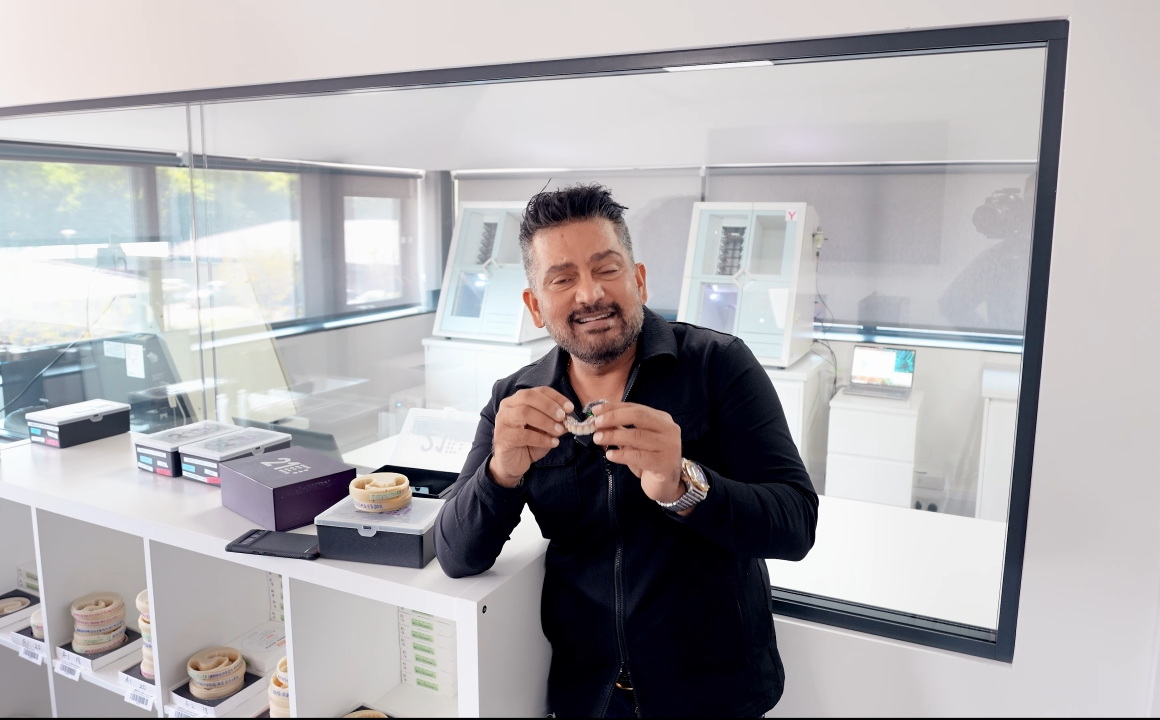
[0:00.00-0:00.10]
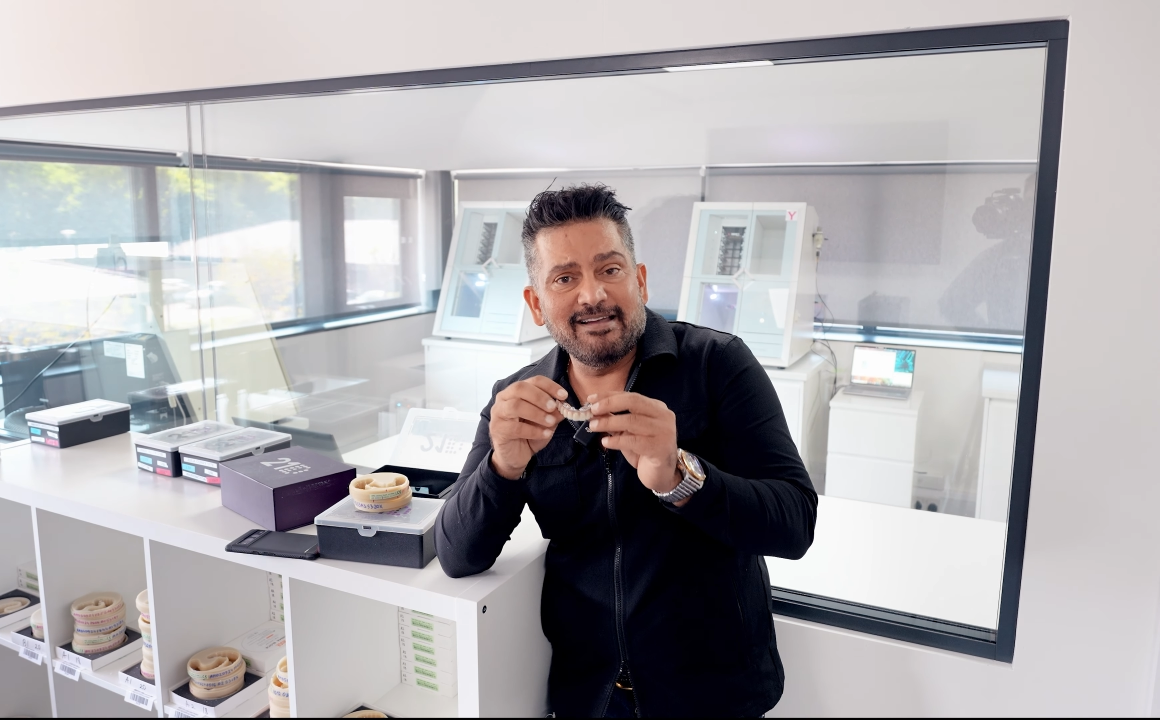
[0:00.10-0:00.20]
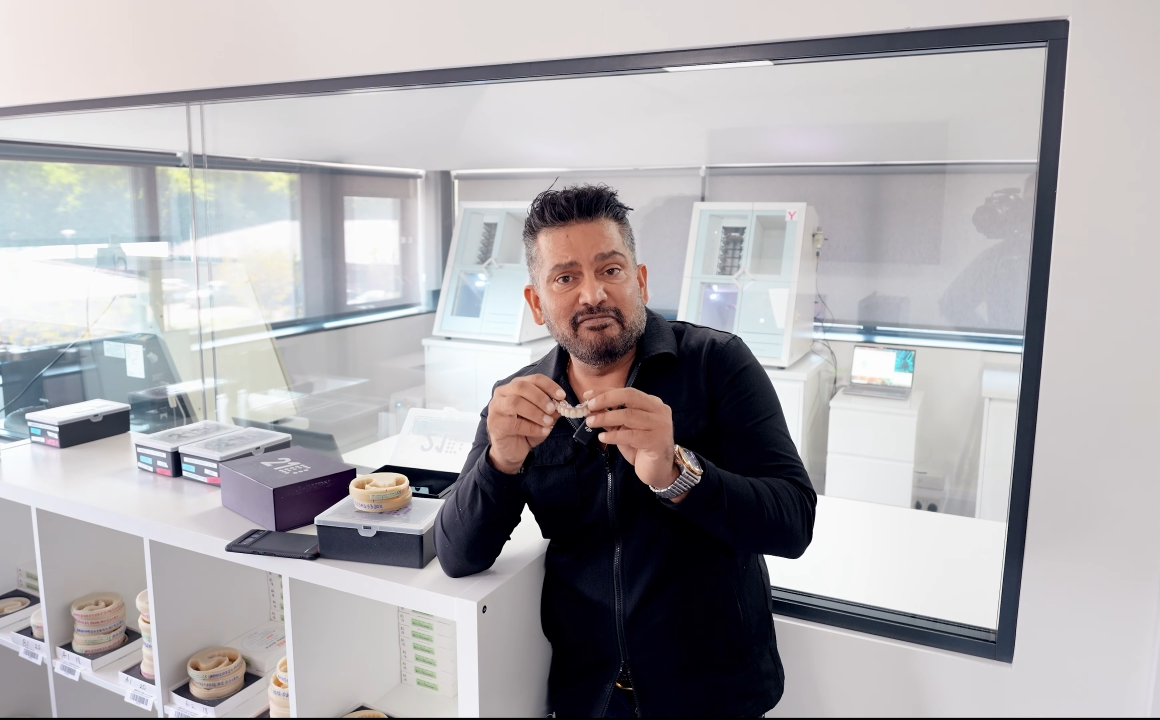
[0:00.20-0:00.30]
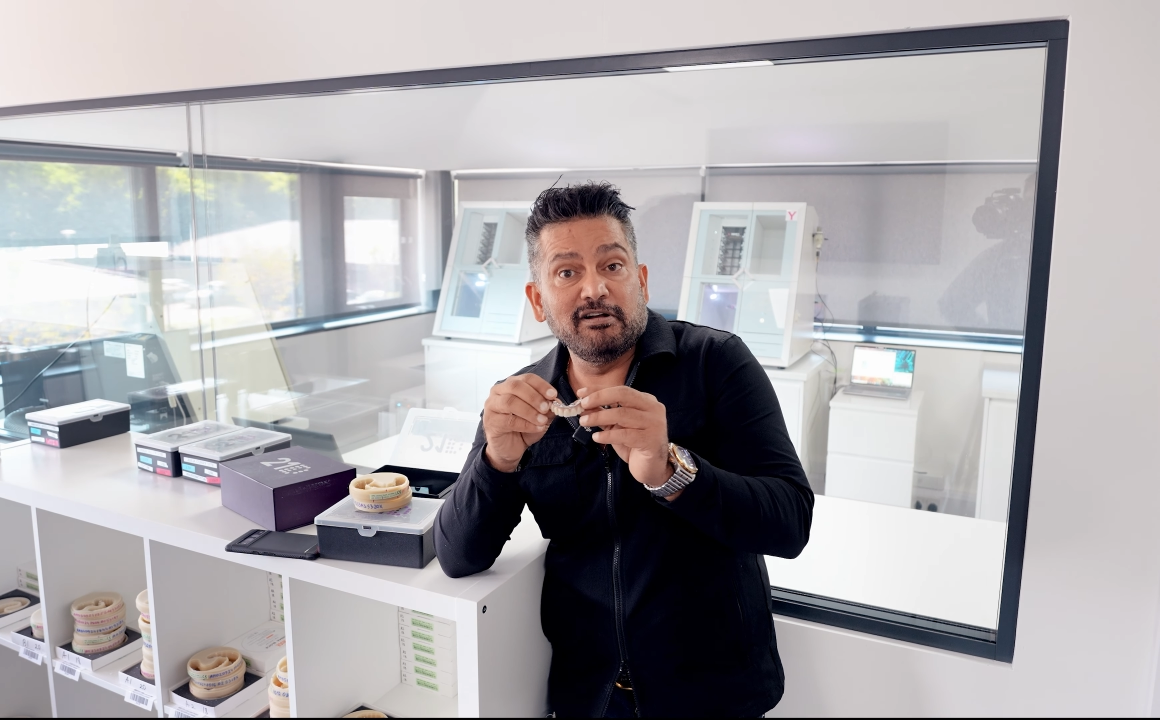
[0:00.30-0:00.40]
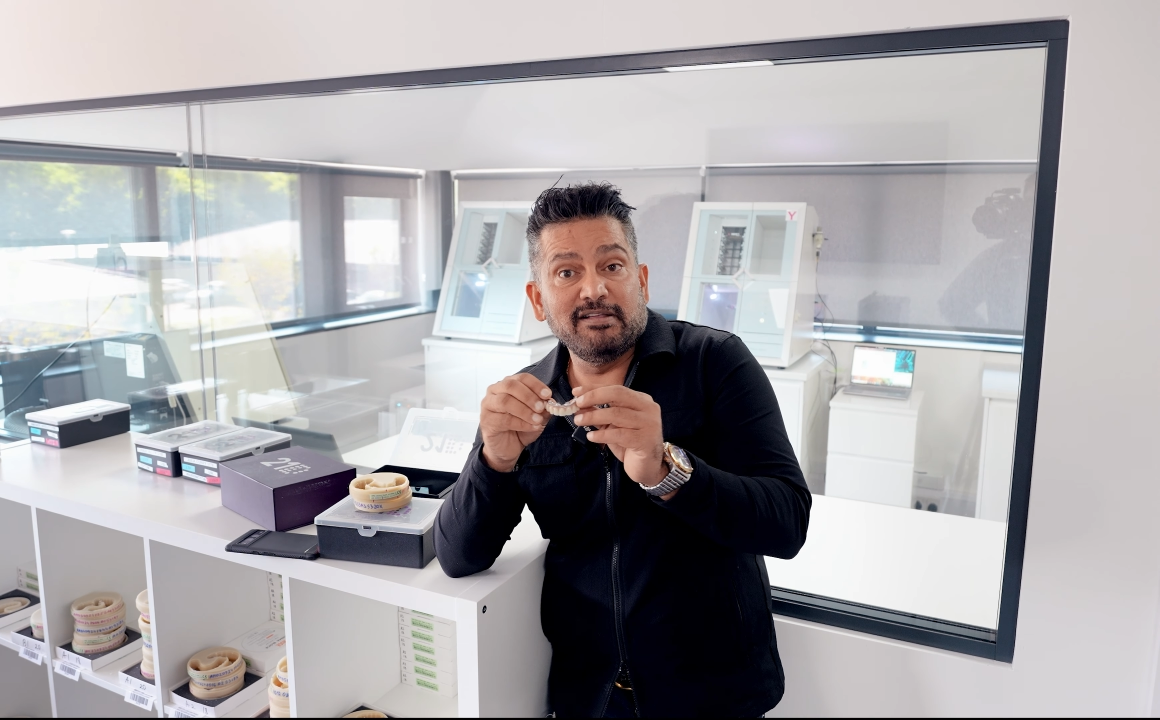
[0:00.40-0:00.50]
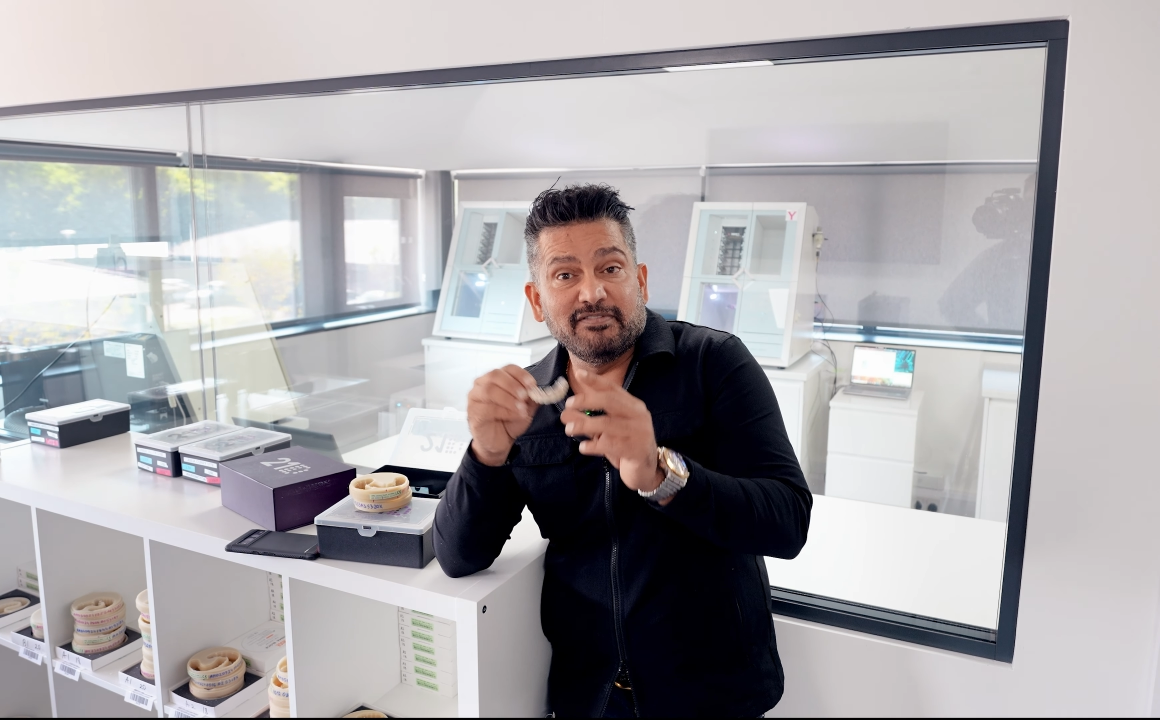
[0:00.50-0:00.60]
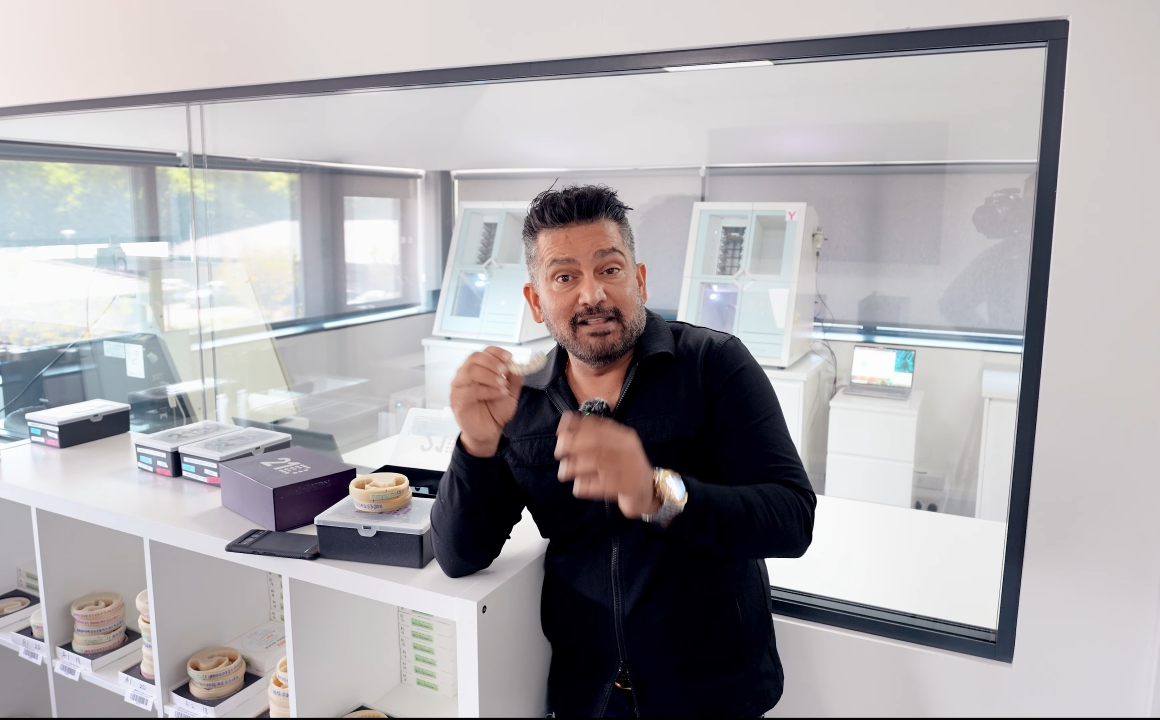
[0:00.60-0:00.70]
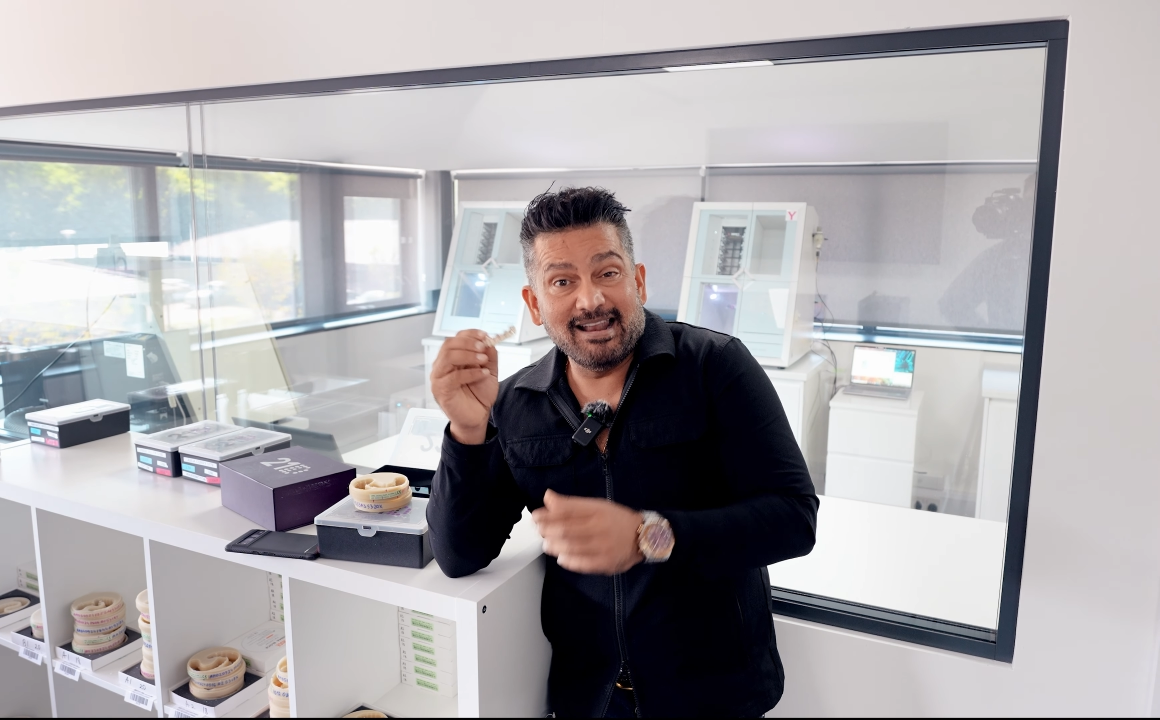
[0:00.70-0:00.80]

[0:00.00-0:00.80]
definitely for the